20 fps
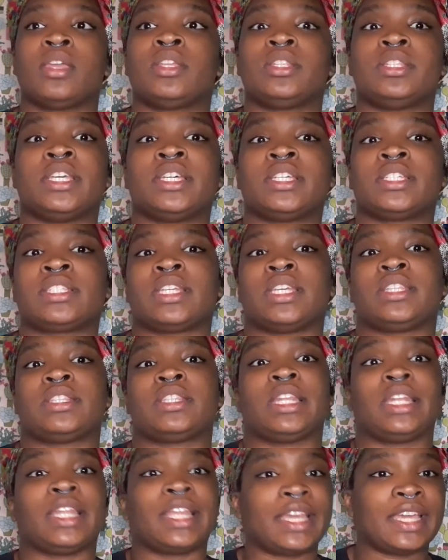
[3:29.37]
does
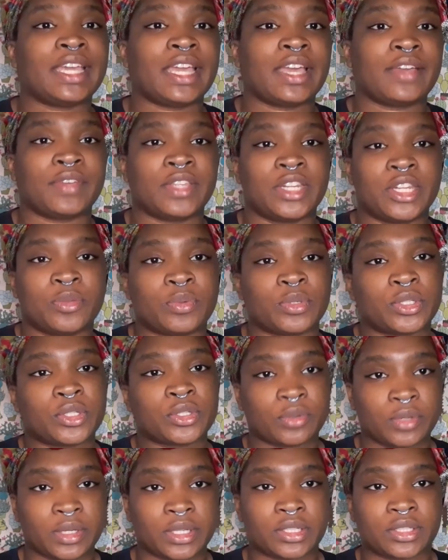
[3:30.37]
the land have any
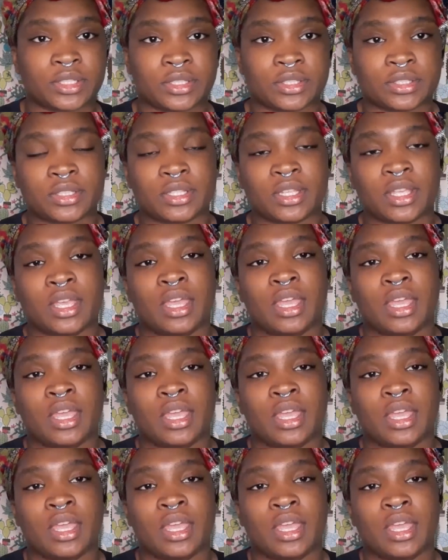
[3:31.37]
restrictions?